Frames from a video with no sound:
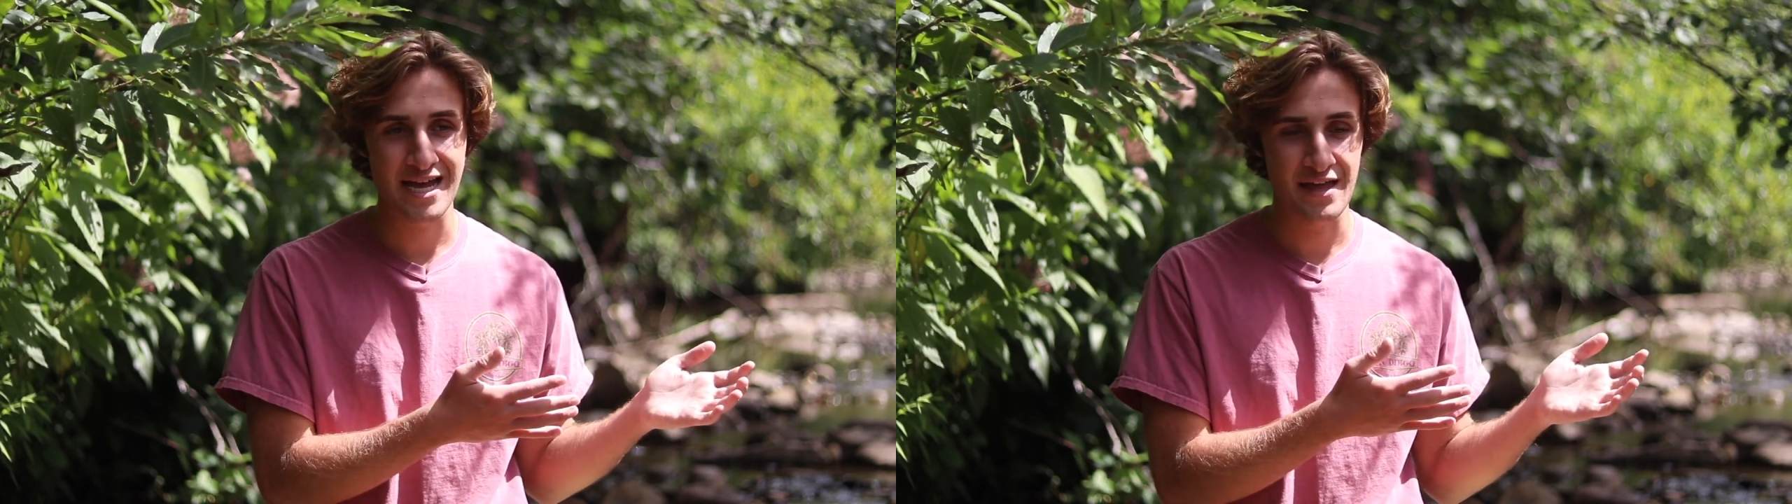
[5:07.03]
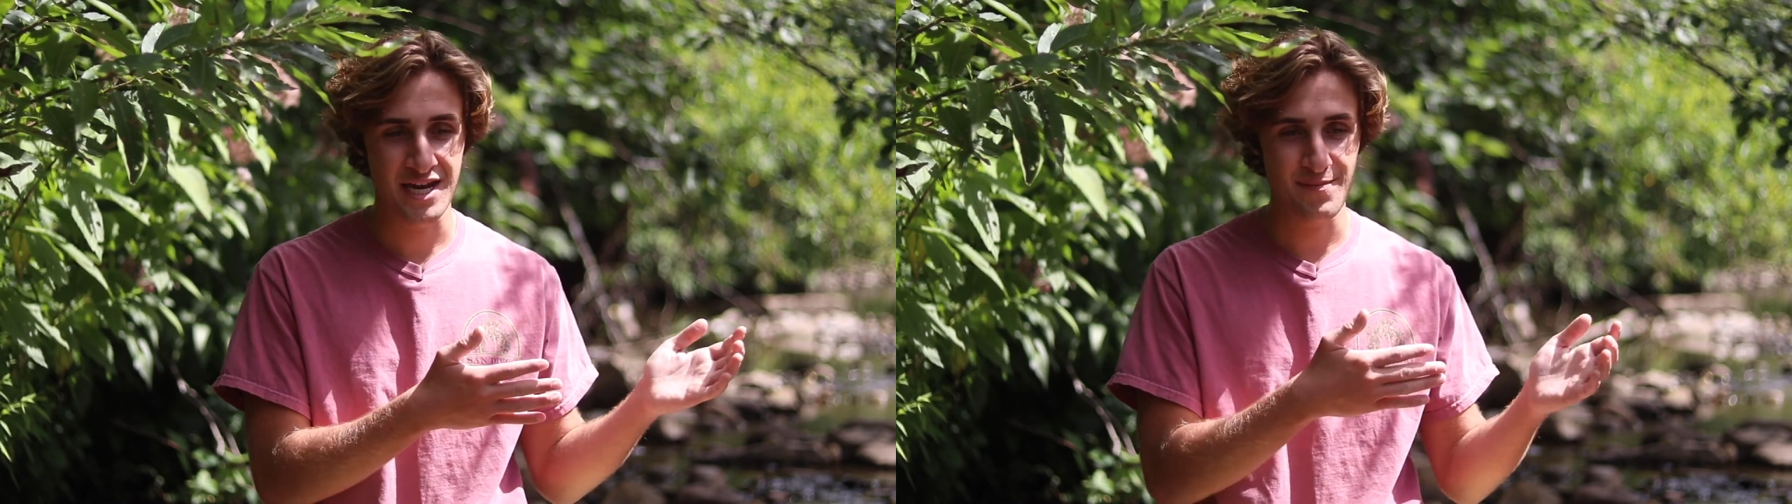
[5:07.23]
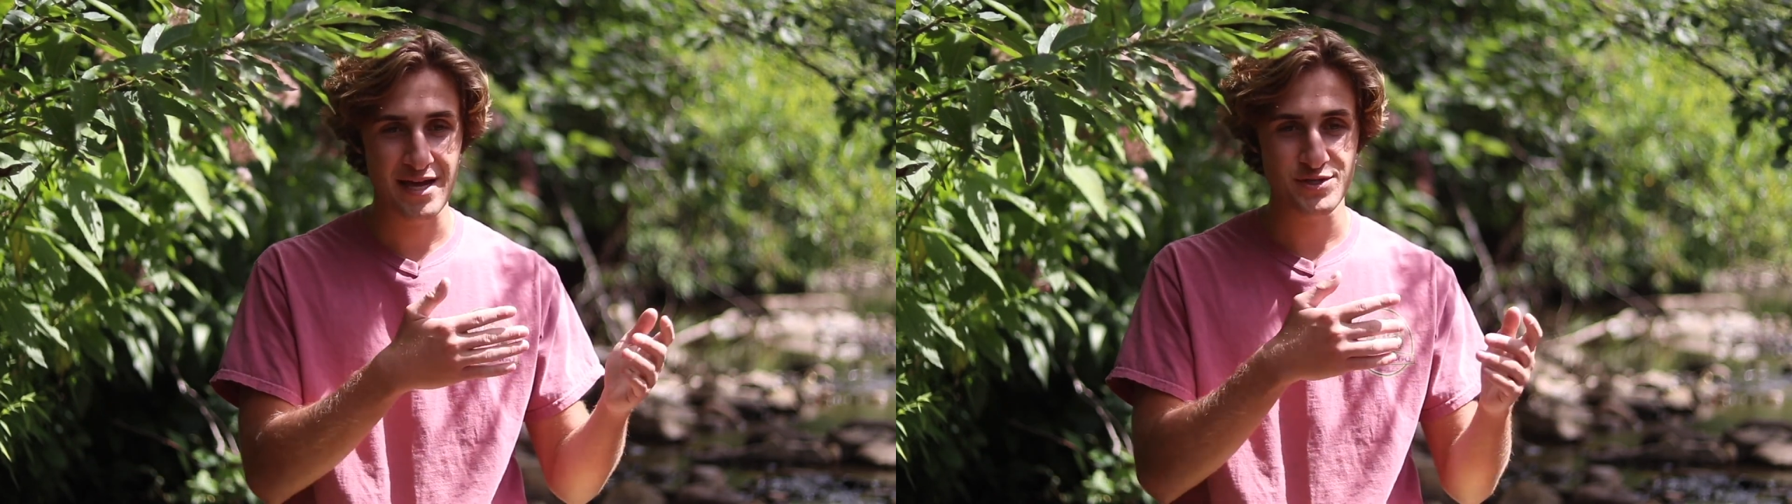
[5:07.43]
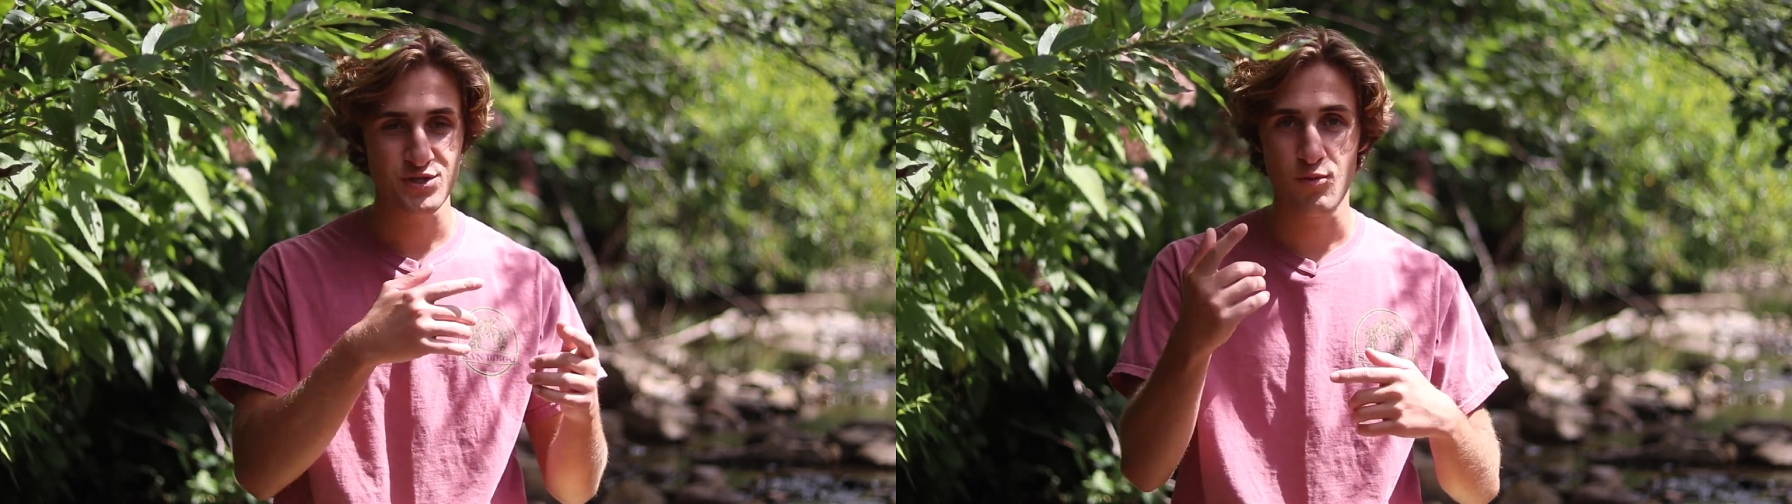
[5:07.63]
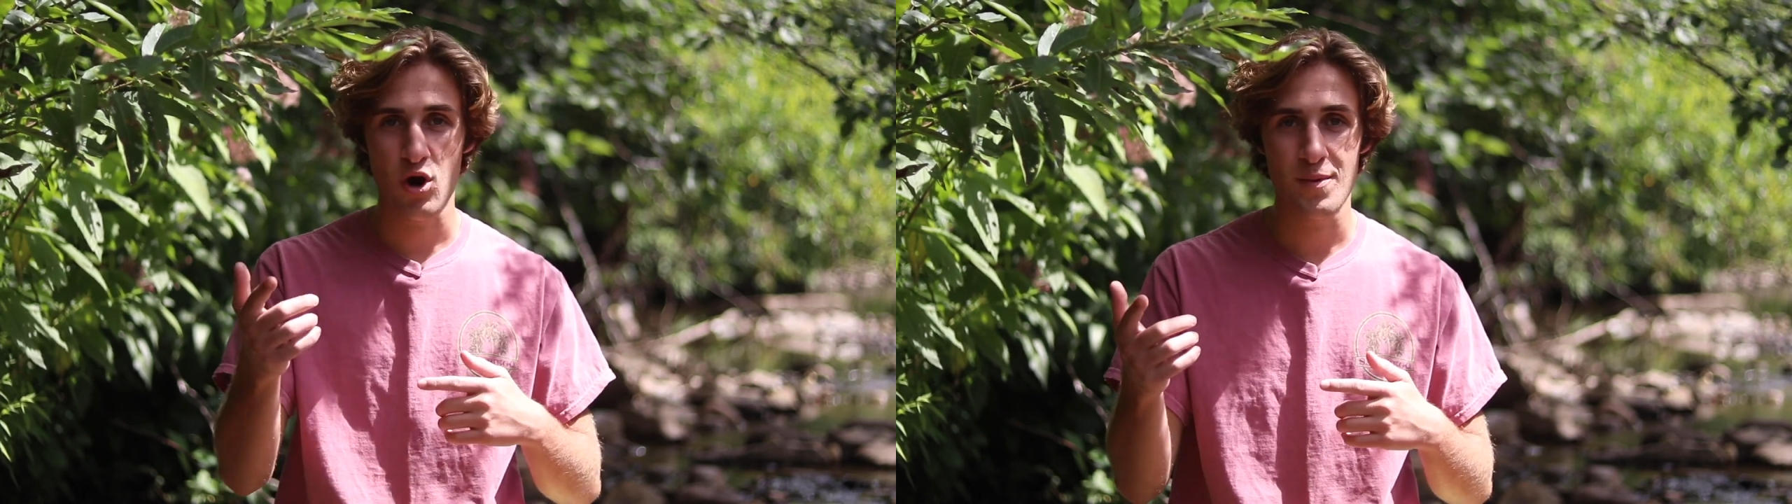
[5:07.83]
and then it makes you
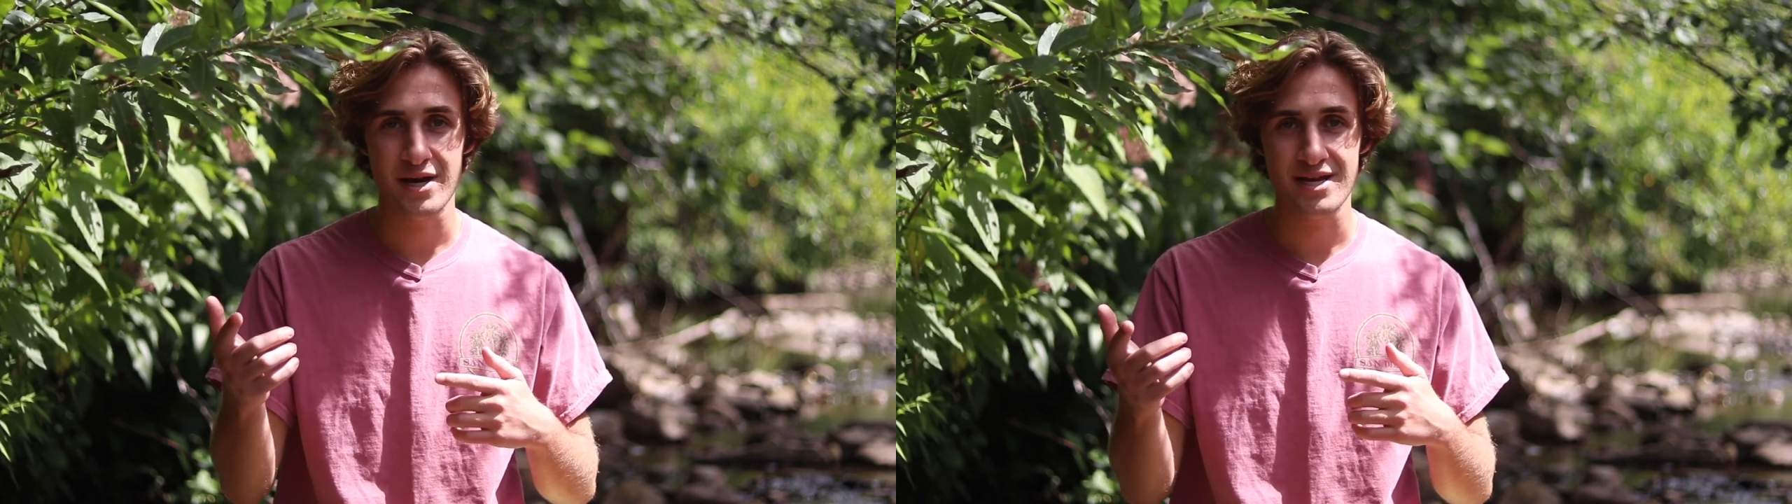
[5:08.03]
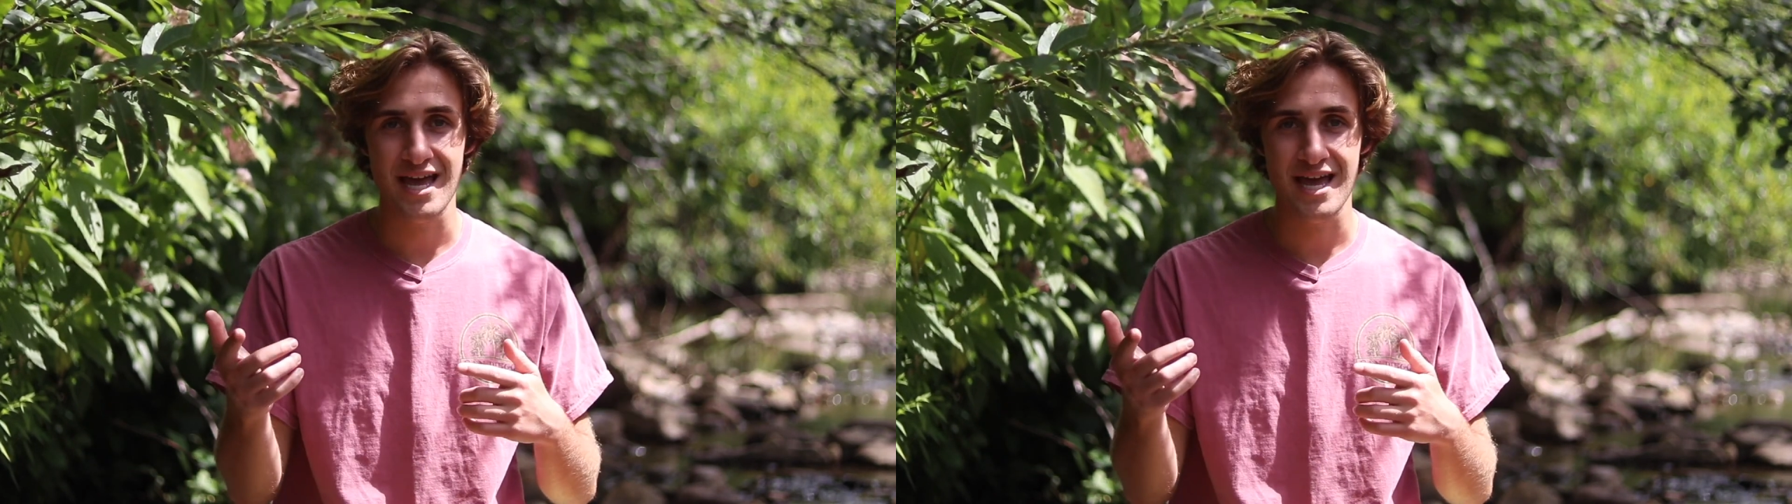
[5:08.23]
more money,